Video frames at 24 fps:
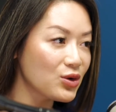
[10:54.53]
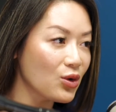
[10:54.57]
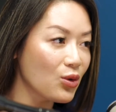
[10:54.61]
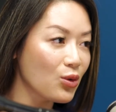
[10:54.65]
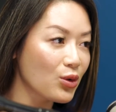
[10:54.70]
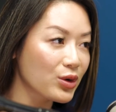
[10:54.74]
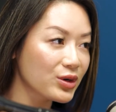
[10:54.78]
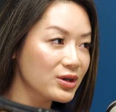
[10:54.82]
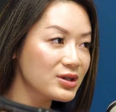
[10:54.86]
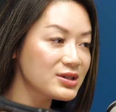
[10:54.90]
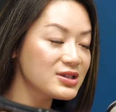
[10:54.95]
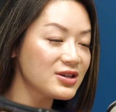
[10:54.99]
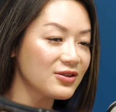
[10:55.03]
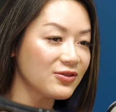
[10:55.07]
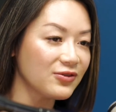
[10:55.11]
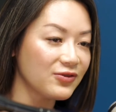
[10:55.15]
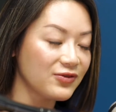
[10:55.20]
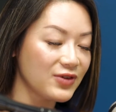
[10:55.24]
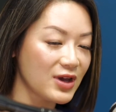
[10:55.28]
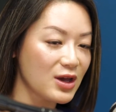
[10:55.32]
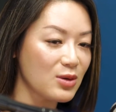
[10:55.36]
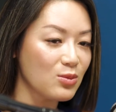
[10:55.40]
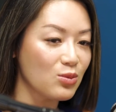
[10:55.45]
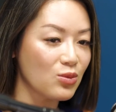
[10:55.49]
So in order to
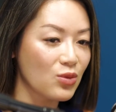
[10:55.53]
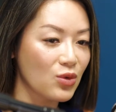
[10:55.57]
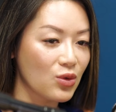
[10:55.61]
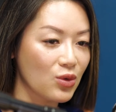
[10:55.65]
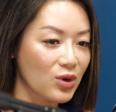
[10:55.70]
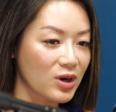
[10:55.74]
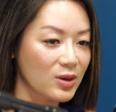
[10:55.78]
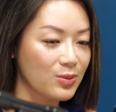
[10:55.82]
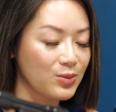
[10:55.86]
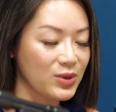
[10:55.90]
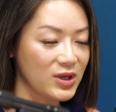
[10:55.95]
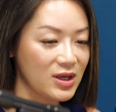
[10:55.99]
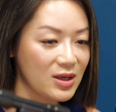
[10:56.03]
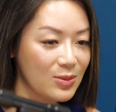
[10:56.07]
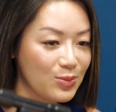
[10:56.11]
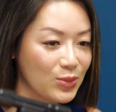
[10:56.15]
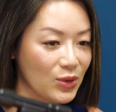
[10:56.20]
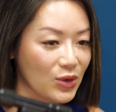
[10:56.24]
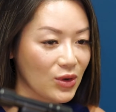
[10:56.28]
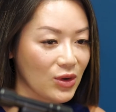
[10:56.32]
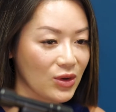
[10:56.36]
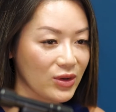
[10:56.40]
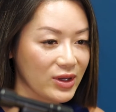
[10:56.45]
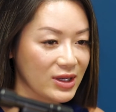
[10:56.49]
fit more
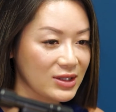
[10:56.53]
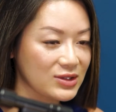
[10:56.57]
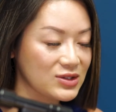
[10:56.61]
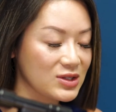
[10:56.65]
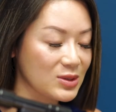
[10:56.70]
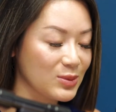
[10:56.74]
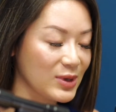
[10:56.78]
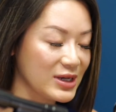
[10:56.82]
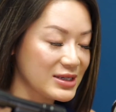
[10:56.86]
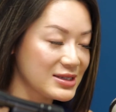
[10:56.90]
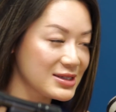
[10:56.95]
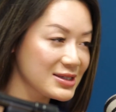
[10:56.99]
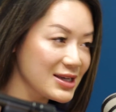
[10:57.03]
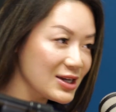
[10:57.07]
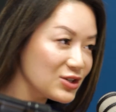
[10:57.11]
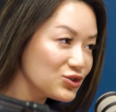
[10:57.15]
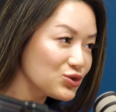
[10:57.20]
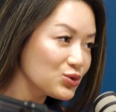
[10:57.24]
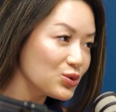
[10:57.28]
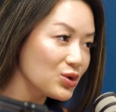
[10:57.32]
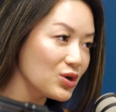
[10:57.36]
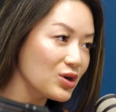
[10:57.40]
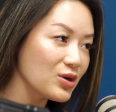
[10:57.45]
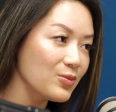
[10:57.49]
people into my
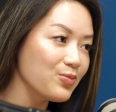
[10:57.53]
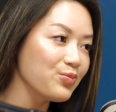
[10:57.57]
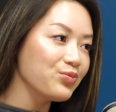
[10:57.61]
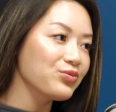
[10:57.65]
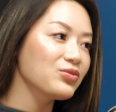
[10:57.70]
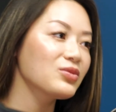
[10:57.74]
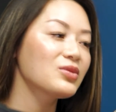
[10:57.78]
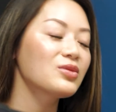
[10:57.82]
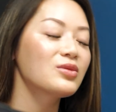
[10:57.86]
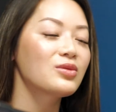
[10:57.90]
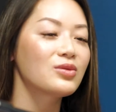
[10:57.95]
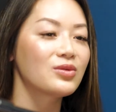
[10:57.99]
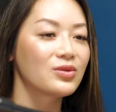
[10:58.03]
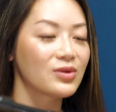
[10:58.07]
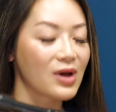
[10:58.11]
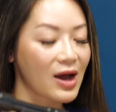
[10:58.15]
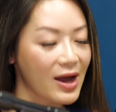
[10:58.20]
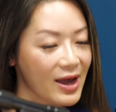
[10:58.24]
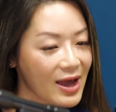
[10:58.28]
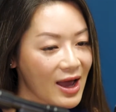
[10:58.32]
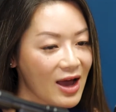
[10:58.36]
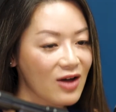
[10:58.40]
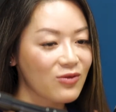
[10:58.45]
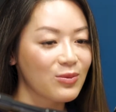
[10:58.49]
schedule,
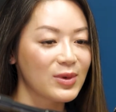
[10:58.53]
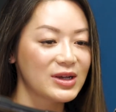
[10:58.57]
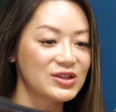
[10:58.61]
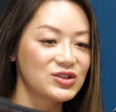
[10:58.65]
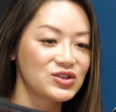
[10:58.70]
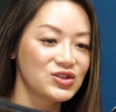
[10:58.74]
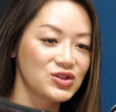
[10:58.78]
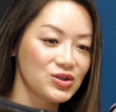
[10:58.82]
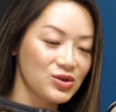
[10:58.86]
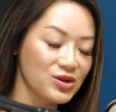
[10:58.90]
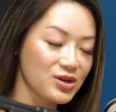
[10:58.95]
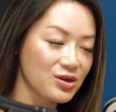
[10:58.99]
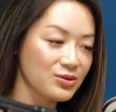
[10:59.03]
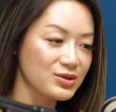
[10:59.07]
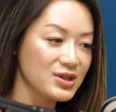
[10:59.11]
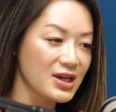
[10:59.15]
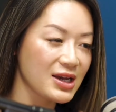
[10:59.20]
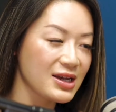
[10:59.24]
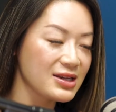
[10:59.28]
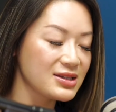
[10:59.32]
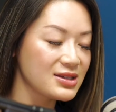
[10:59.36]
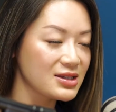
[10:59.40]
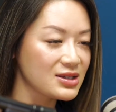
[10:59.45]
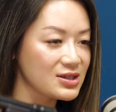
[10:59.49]
I have my studio
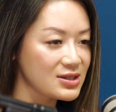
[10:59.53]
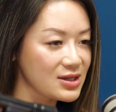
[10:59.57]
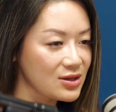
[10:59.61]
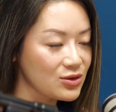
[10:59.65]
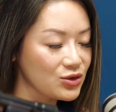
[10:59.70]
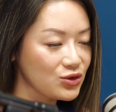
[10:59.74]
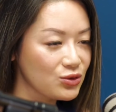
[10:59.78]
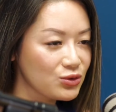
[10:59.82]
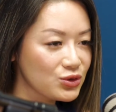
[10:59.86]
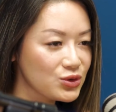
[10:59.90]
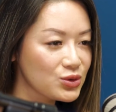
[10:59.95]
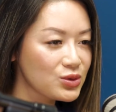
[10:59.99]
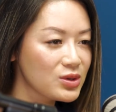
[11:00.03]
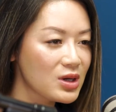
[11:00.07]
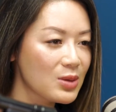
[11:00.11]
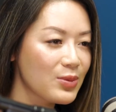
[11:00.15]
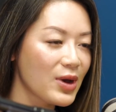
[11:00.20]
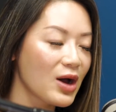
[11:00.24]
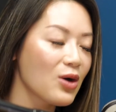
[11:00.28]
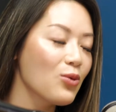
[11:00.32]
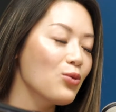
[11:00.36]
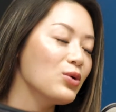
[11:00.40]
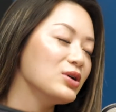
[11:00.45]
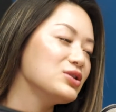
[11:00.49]
days. It's usually
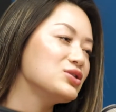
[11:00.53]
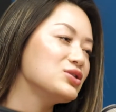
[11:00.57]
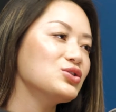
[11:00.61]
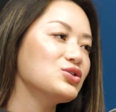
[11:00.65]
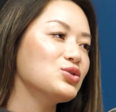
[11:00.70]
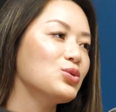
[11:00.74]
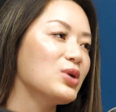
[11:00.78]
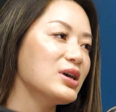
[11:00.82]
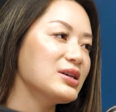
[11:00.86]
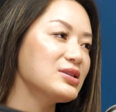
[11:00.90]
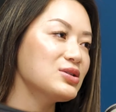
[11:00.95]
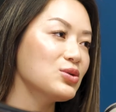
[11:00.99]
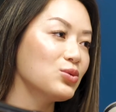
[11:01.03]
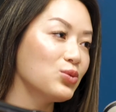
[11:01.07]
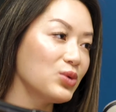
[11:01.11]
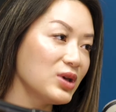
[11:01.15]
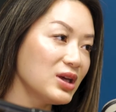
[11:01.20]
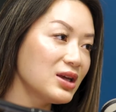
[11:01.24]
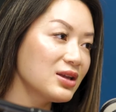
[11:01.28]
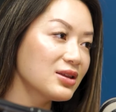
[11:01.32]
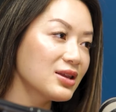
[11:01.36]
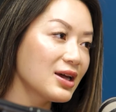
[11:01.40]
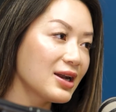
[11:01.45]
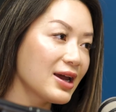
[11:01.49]
about or twice a
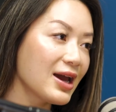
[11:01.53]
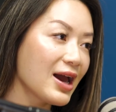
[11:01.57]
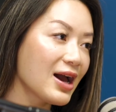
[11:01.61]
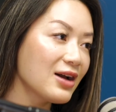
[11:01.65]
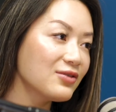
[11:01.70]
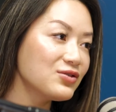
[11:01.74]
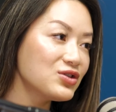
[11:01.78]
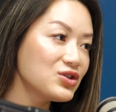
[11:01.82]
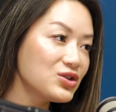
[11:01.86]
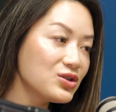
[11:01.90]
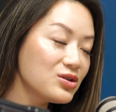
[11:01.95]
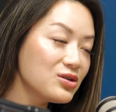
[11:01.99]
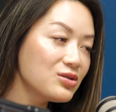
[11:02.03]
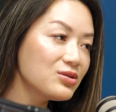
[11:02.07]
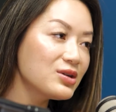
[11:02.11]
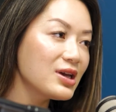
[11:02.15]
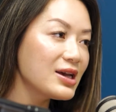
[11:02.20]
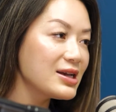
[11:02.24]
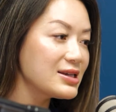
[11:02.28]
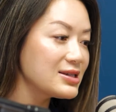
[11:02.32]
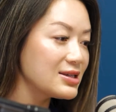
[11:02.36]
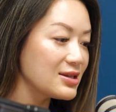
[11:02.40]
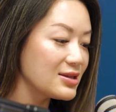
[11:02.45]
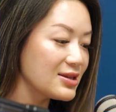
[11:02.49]
week that I have studio
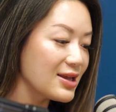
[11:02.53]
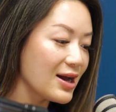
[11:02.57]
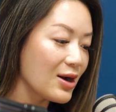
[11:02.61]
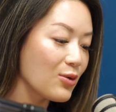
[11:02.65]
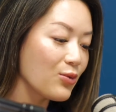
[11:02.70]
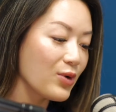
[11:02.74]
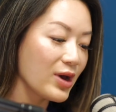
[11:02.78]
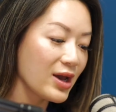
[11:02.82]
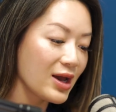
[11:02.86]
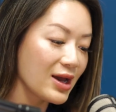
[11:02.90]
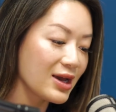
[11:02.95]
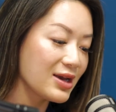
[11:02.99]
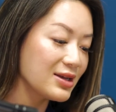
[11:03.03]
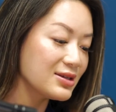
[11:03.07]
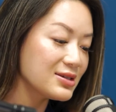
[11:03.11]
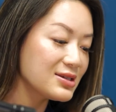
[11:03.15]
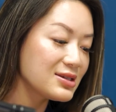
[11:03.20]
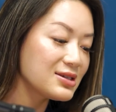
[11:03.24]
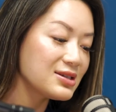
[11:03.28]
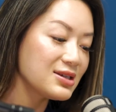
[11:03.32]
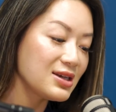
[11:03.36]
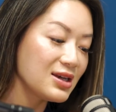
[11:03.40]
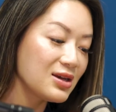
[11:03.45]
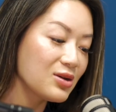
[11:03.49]
days, and that way I can
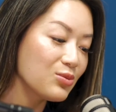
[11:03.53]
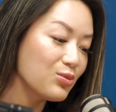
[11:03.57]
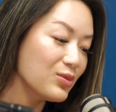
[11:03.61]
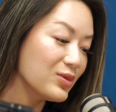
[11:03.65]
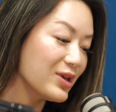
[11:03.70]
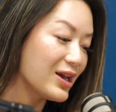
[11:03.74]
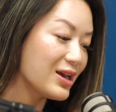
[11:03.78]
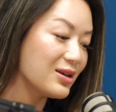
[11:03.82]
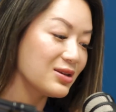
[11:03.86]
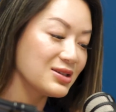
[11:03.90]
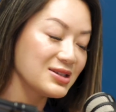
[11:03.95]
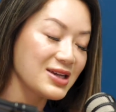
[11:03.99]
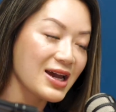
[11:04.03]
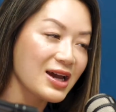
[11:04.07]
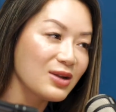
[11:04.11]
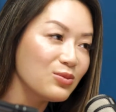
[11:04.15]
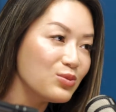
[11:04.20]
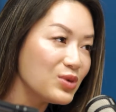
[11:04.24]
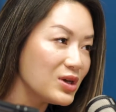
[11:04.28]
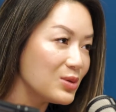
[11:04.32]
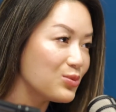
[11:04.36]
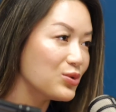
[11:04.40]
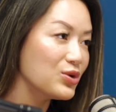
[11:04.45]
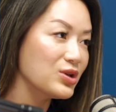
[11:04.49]
see like
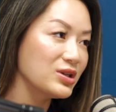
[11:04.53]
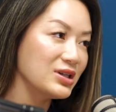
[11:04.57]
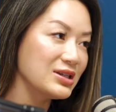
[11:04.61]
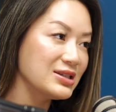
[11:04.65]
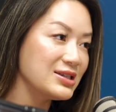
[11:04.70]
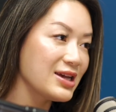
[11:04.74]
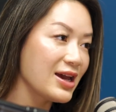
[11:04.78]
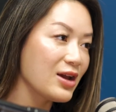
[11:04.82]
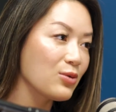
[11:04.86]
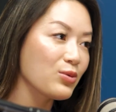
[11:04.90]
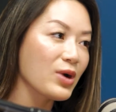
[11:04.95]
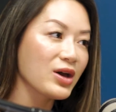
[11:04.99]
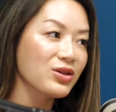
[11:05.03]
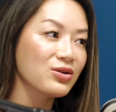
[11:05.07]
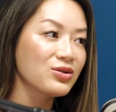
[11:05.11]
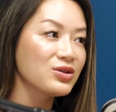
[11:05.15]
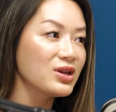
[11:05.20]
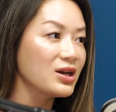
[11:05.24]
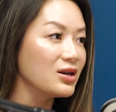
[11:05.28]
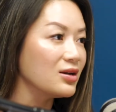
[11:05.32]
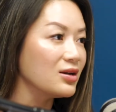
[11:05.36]
10 people in a day rather